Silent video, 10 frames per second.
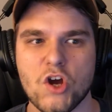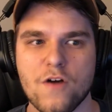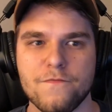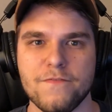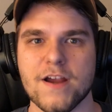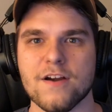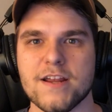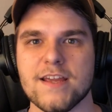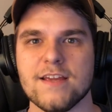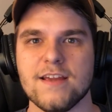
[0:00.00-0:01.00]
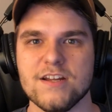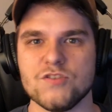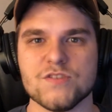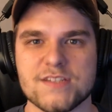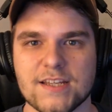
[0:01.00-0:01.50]
a very
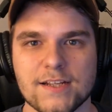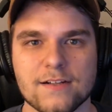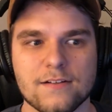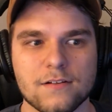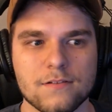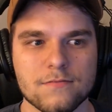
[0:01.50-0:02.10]
interesting,